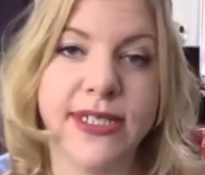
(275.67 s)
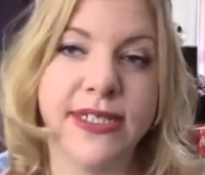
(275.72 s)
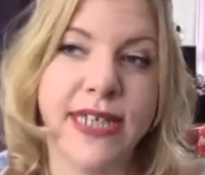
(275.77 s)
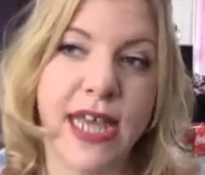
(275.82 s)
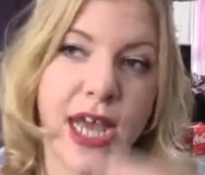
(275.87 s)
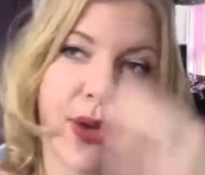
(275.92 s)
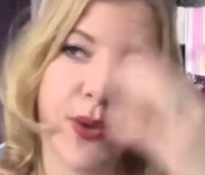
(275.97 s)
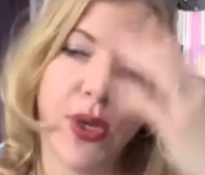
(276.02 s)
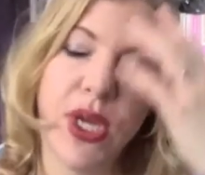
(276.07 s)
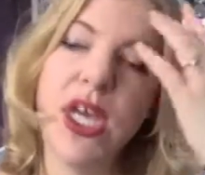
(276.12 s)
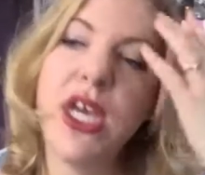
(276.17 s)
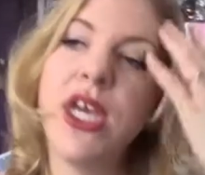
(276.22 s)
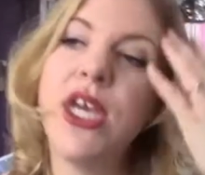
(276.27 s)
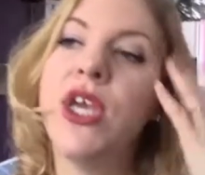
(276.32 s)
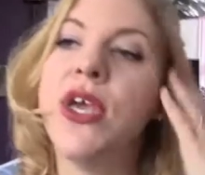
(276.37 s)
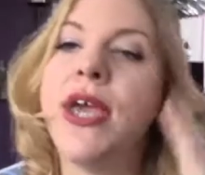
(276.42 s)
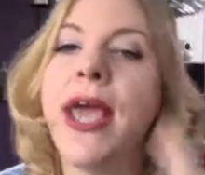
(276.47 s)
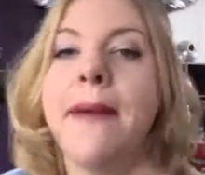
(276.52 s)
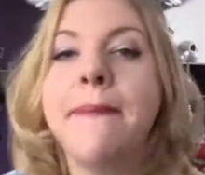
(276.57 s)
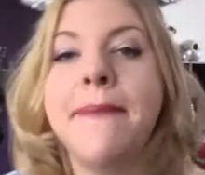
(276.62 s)
Now,
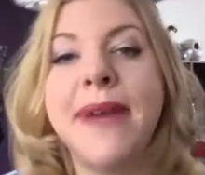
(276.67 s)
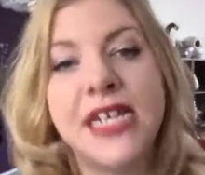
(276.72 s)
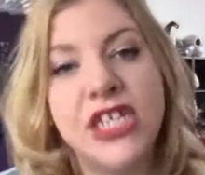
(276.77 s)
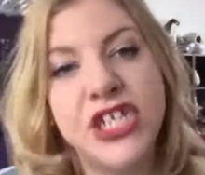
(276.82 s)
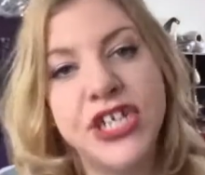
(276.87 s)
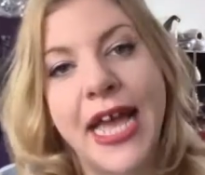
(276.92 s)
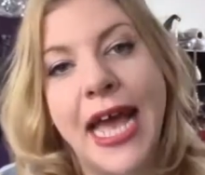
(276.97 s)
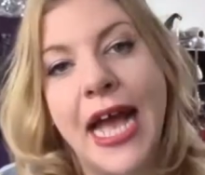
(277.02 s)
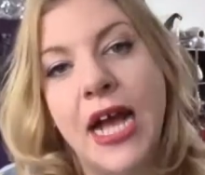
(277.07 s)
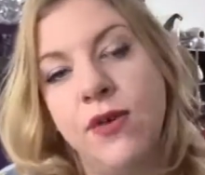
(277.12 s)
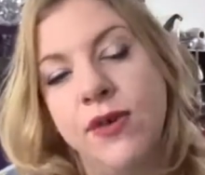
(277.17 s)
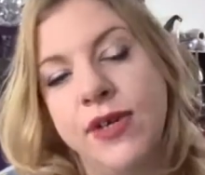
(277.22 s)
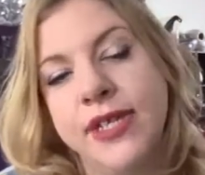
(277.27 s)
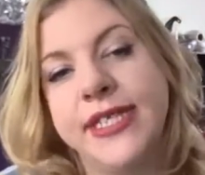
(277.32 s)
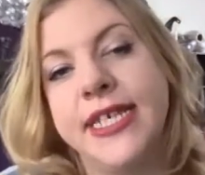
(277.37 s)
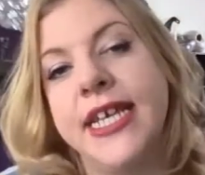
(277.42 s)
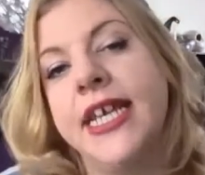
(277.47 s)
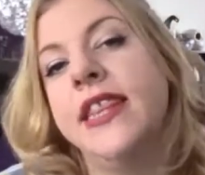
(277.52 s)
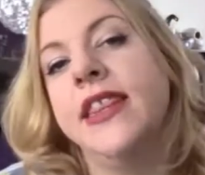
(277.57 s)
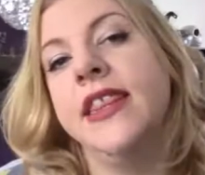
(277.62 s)
you get magic hours
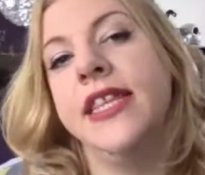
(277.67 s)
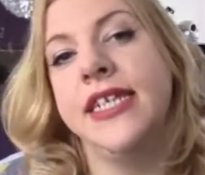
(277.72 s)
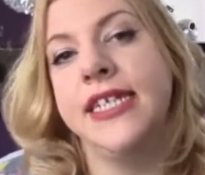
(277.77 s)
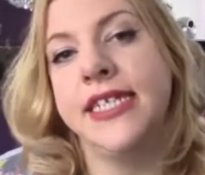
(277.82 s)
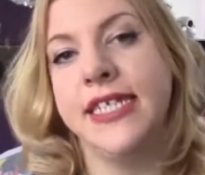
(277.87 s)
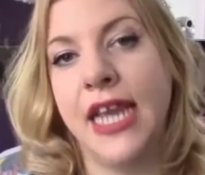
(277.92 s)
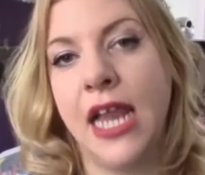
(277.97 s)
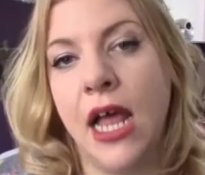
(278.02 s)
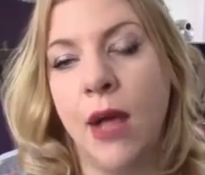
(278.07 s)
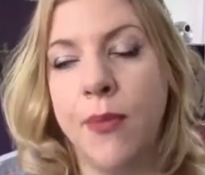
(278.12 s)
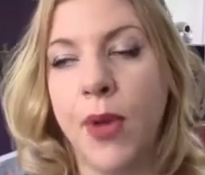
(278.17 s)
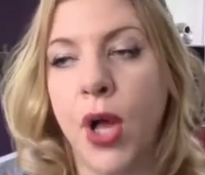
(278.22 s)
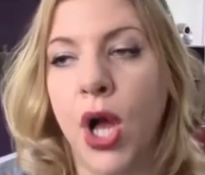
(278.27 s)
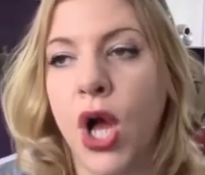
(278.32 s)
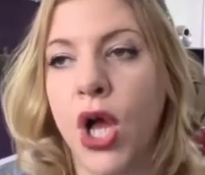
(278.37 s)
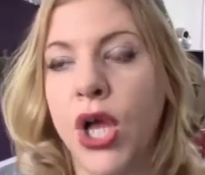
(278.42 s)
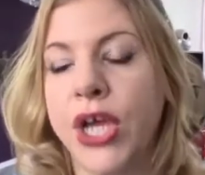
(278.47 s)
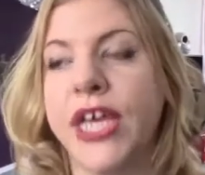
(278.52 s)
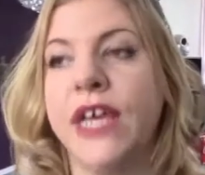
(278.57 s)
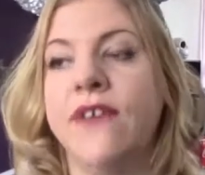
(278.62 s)
in the Disneyland
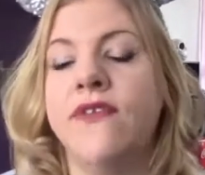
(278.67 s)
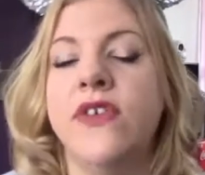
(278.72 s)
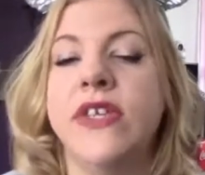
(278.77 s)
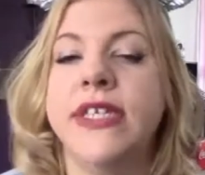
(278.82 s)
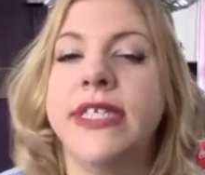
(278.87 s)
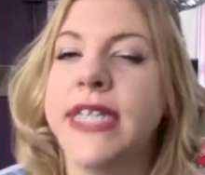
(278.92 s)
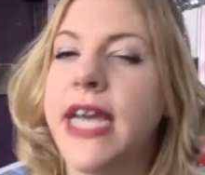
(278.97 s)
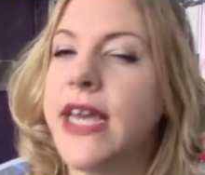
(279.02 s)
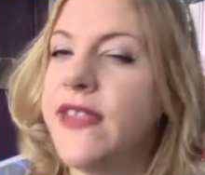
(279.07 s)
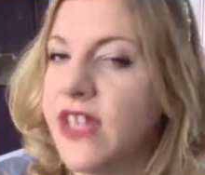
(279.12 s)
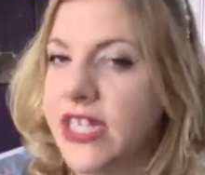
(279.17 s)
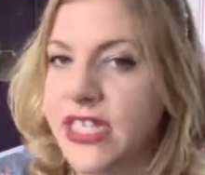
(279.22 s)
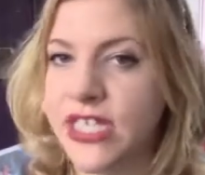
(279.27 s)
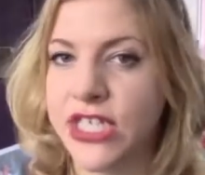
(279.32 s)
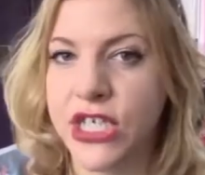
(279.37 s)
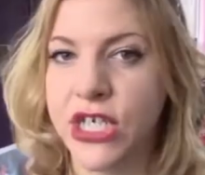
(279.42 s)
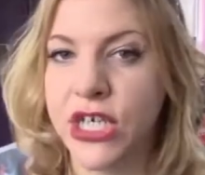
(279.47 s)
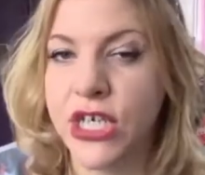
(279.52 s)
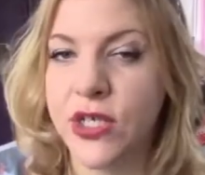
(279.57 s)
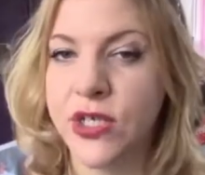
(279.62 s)
park if you stay in the
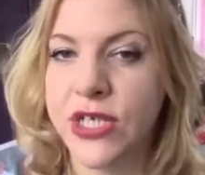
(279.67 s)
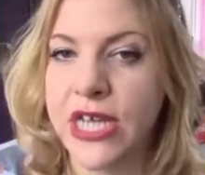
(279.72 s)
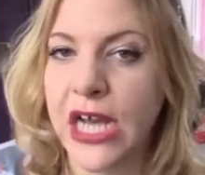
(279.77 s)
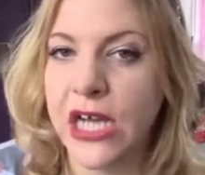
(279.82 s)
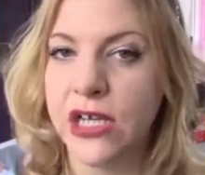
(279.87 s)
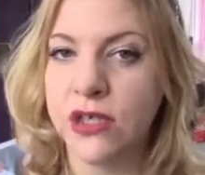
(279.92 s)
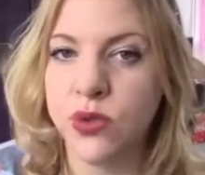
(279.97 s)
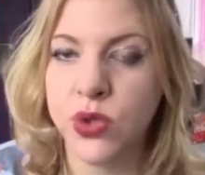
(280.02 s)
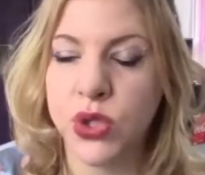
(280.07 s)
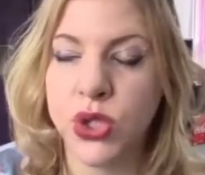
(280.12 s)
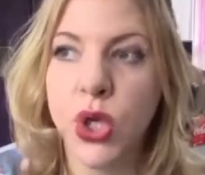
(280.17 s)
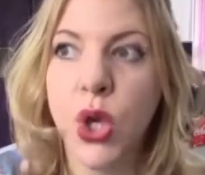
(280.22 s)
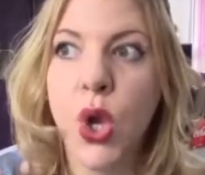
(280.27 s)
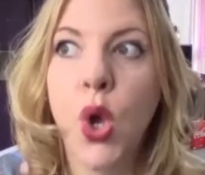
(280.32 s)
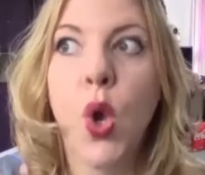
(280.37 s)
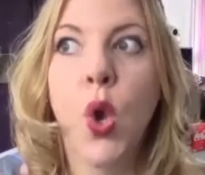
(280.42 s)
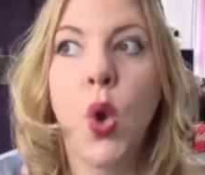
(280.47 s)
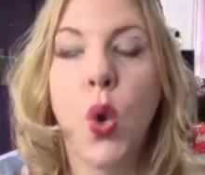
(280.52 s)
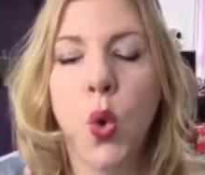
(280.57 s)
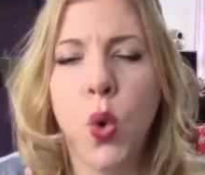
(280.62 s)
Disney hotels,
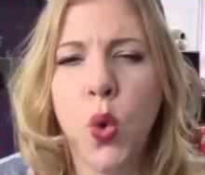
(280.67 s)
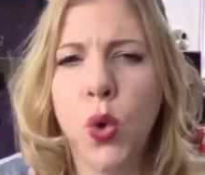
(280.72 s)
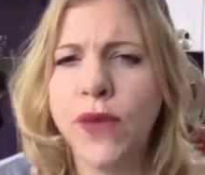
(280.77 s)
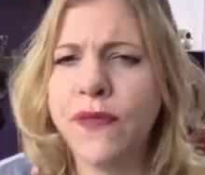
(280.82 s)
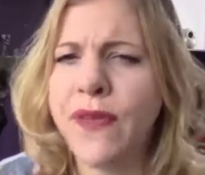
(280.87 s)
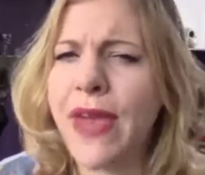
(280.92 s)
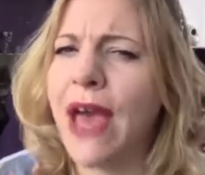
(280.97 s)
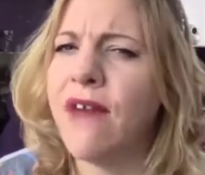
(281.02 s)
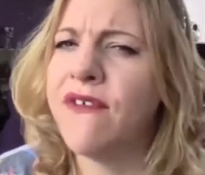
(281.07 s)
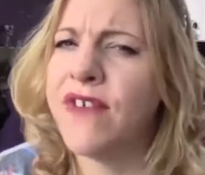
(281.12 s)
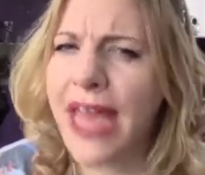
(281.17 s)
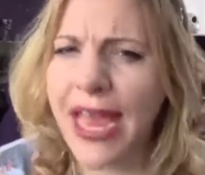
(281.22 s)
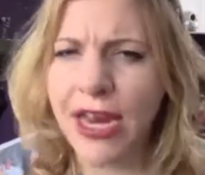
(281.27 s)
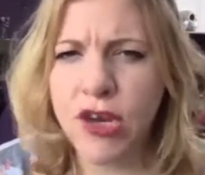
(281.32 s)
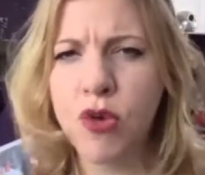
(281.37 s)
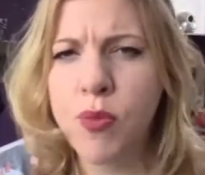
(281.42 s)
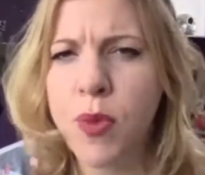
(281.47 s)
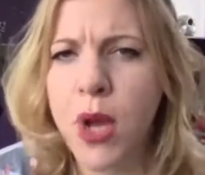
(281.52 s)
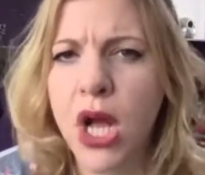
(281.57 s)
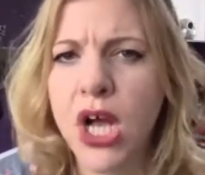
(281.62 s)
or if you have an
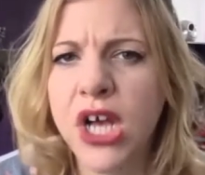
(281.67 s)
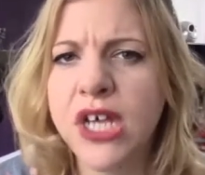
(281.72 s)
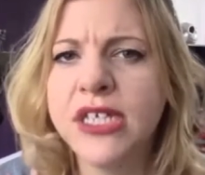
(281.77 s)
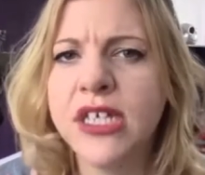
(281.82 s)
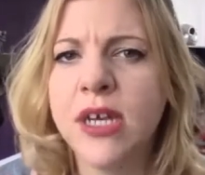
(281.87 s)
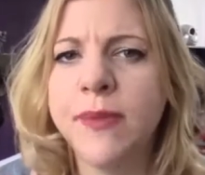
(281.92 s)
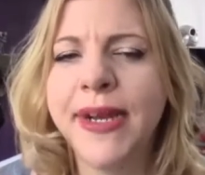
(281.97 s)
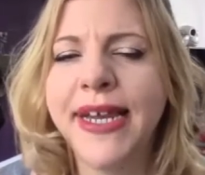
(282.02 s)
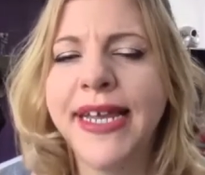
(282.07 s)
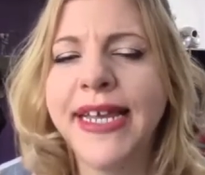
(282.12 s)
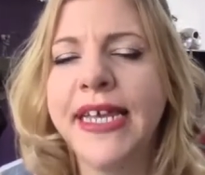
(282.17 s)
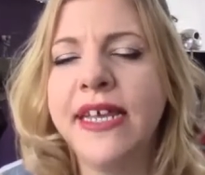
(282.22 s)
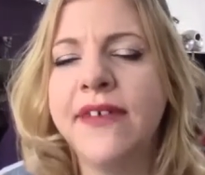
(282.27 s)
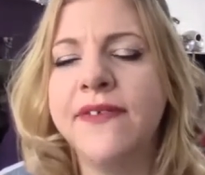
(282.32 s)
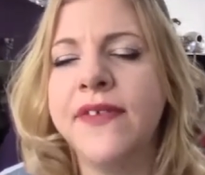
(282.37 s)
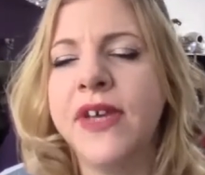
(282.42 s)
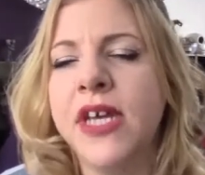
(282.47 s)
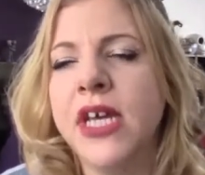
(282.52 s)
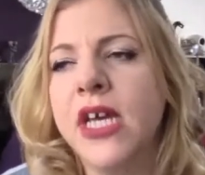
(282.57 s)
annual pass, I believe.